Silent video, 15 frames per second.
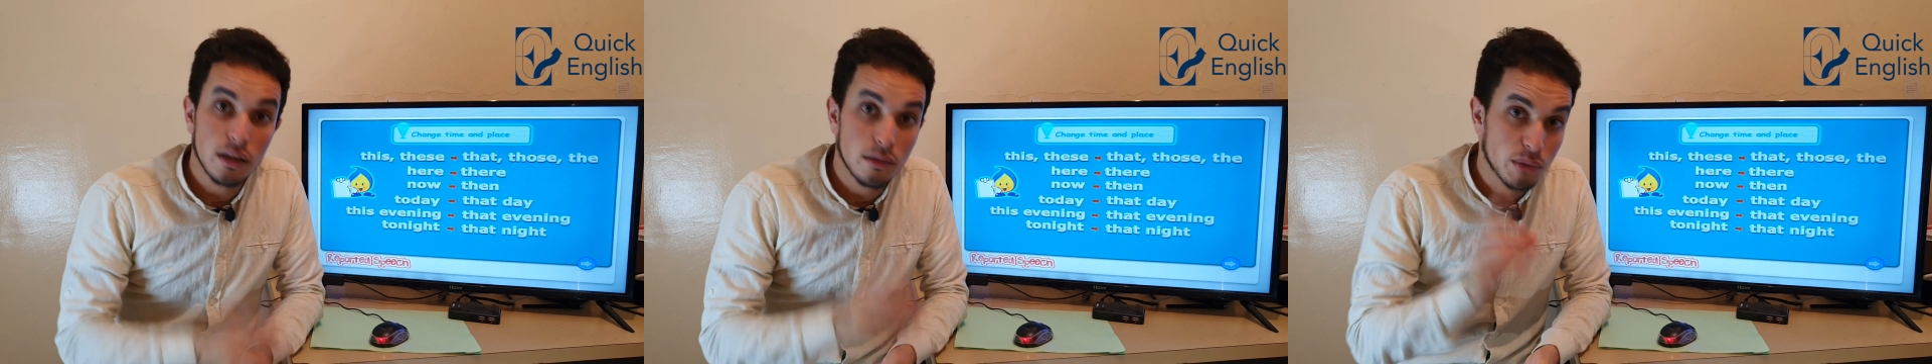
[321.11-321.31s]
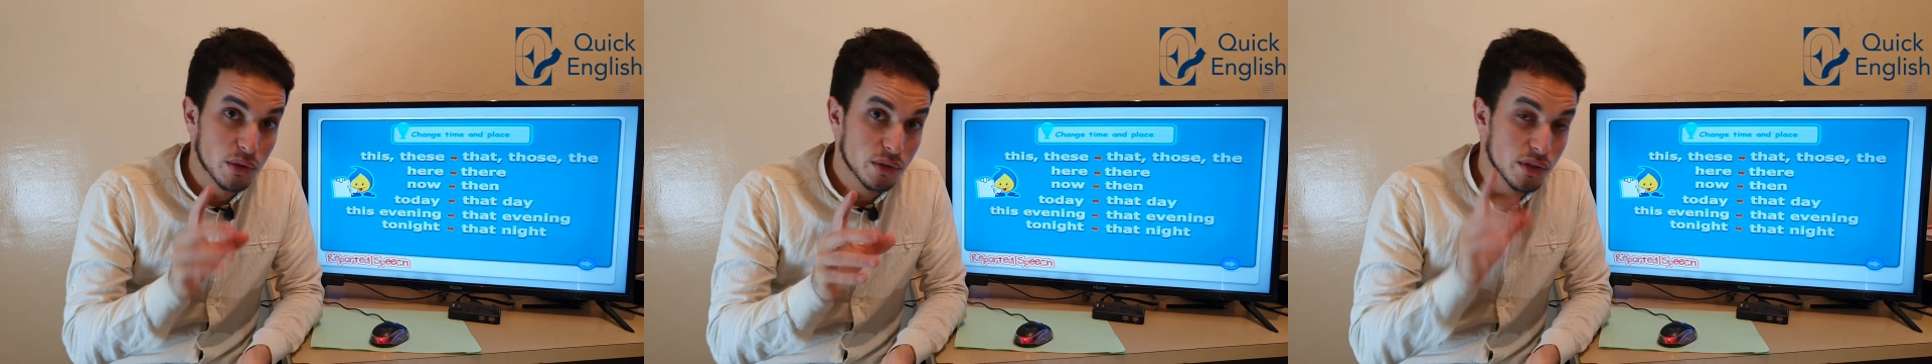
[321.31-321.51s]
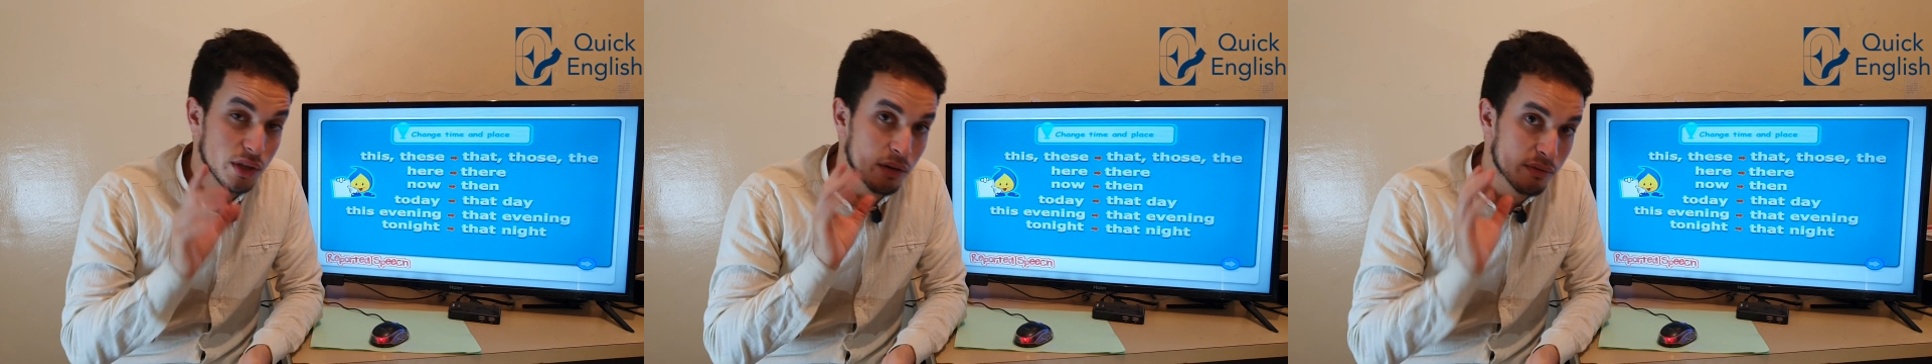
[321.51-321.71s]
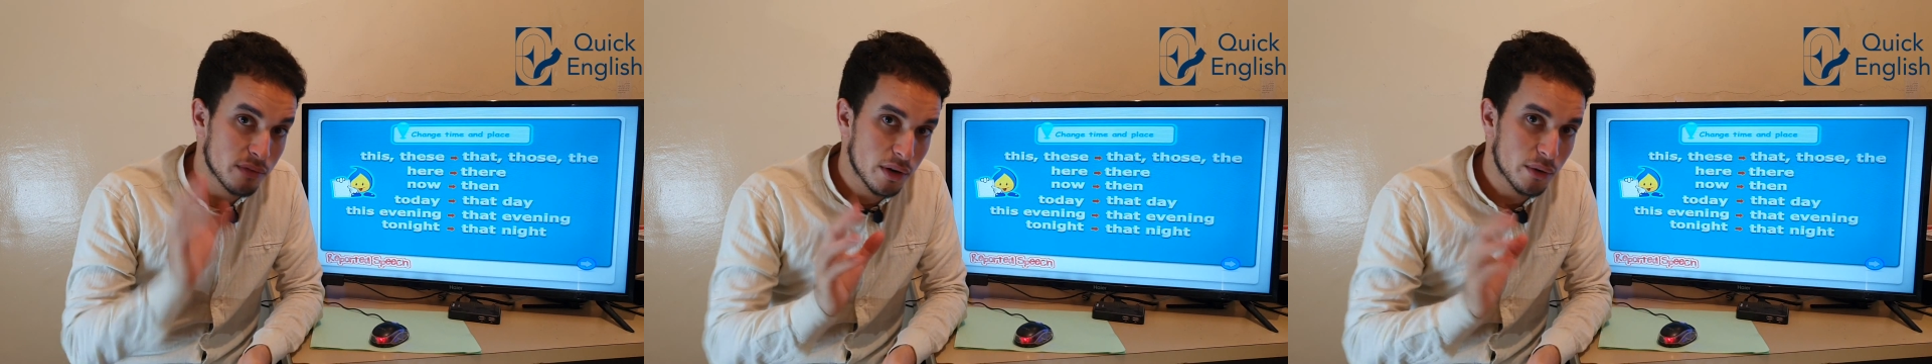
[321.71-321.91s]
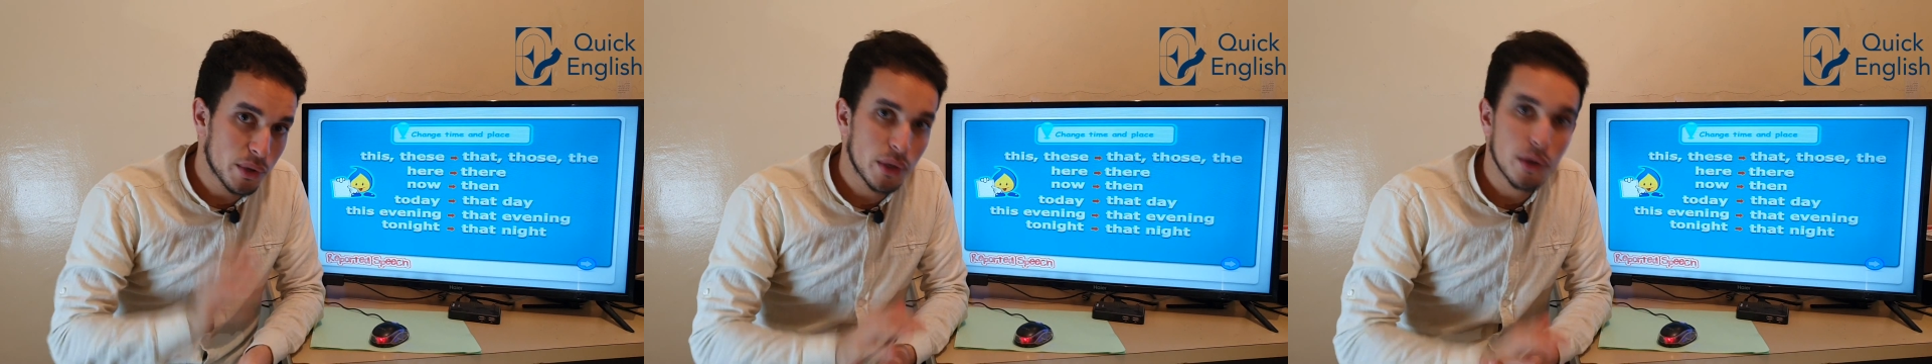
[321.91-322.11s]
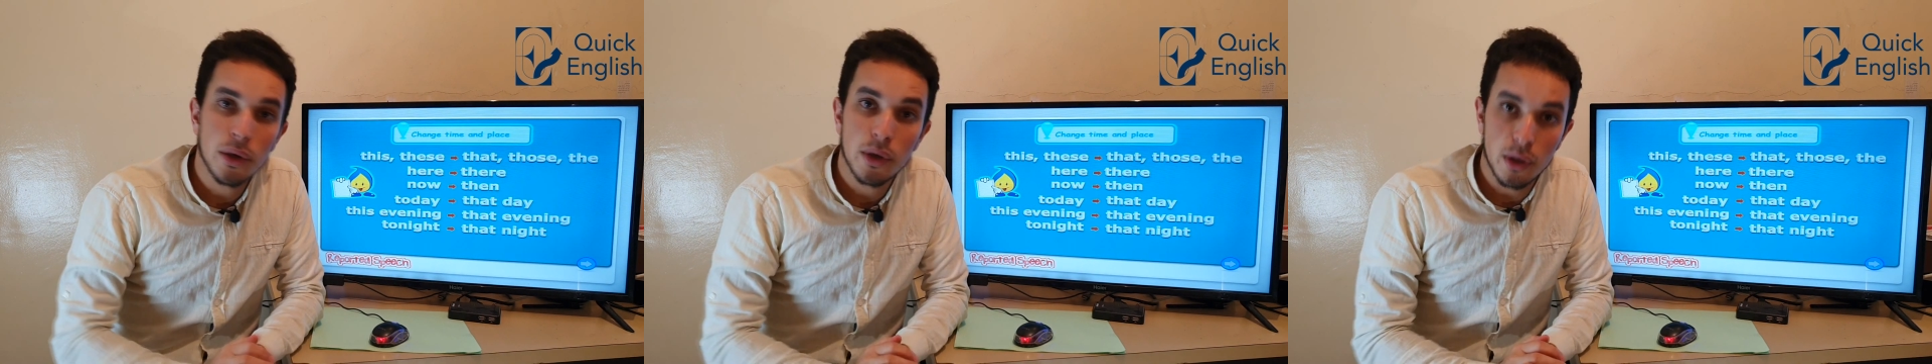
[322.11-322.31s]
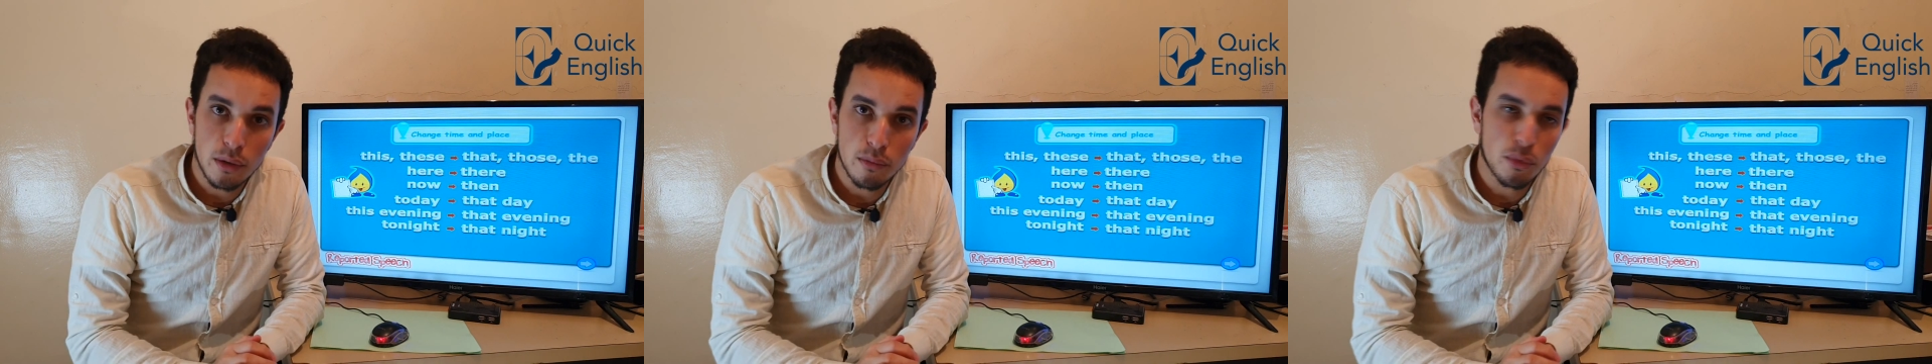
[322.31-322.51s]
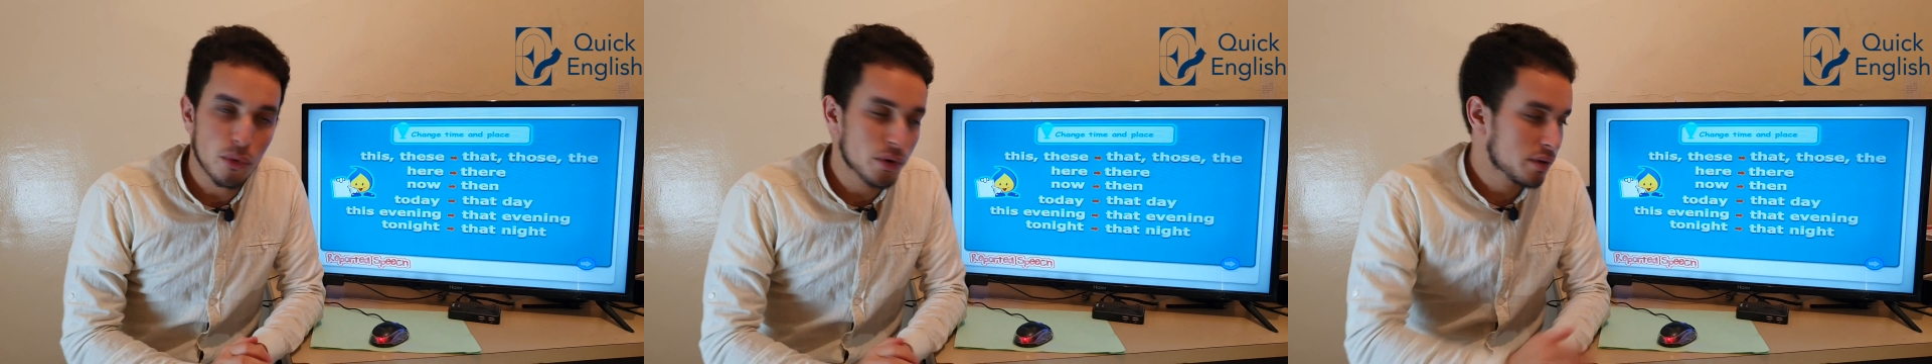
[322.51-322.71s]
because they're very
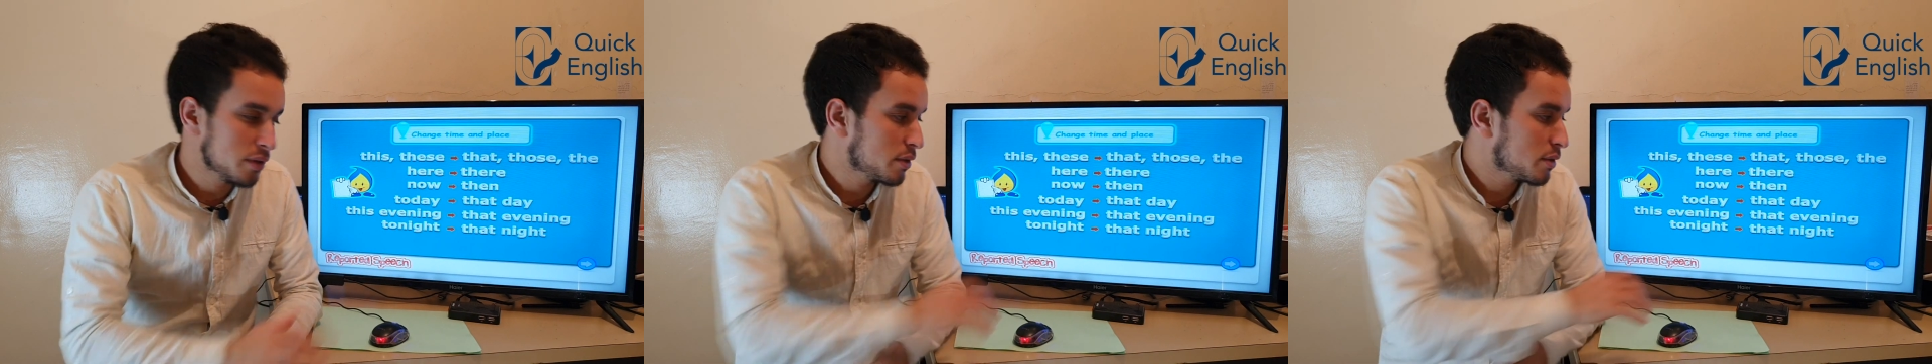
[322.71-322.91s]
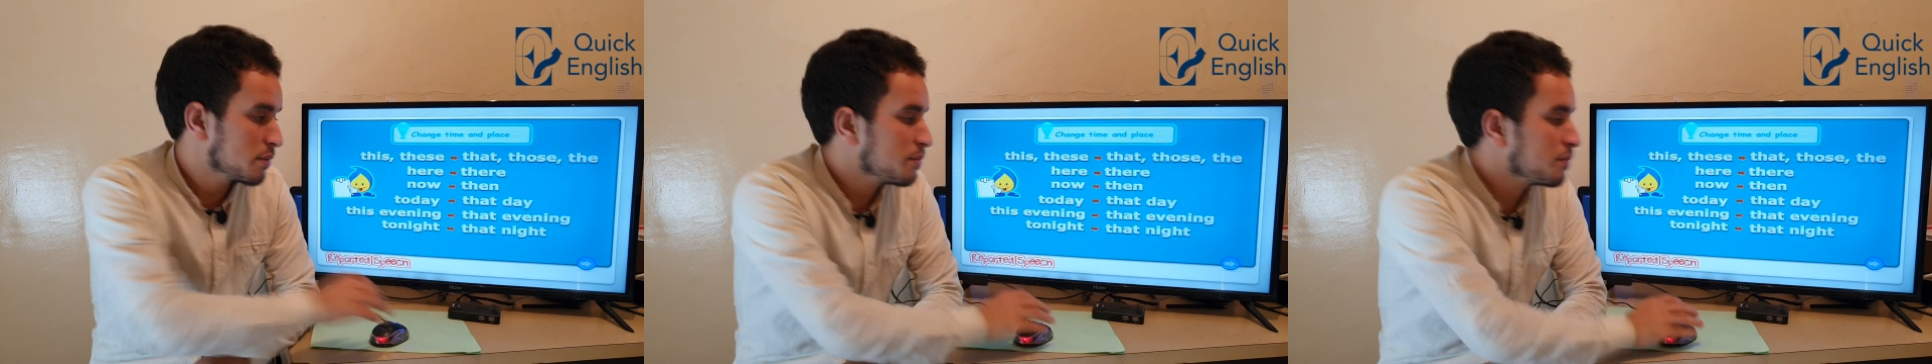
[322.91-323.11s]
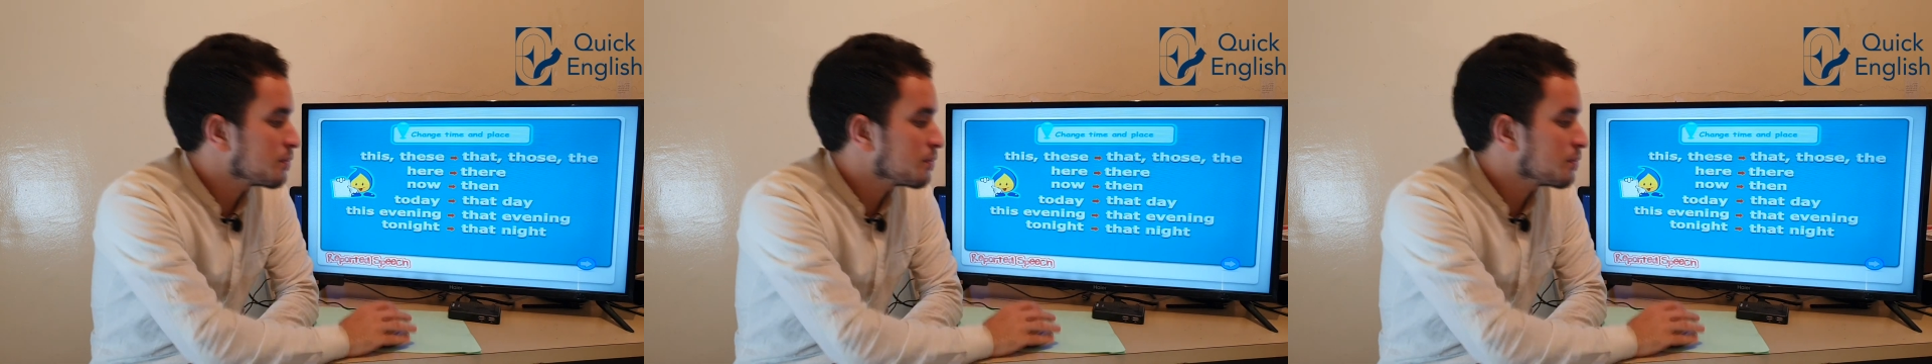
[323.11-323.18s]
important.